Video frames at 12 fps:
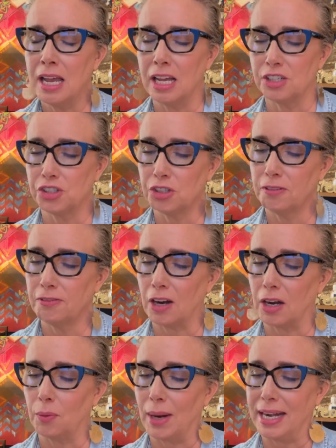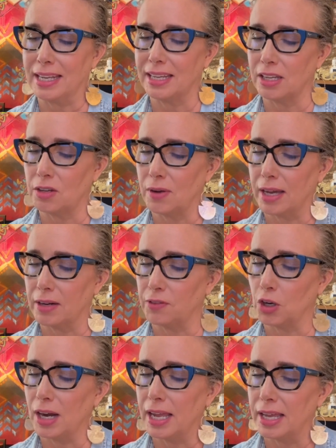a surefire way to get you out of
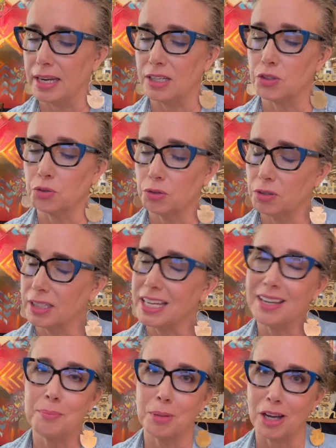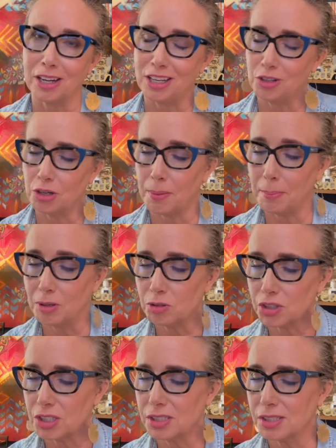your head and truly embody your
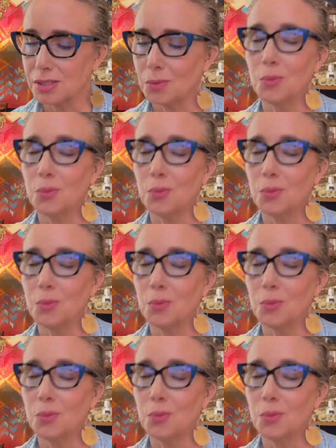emotions.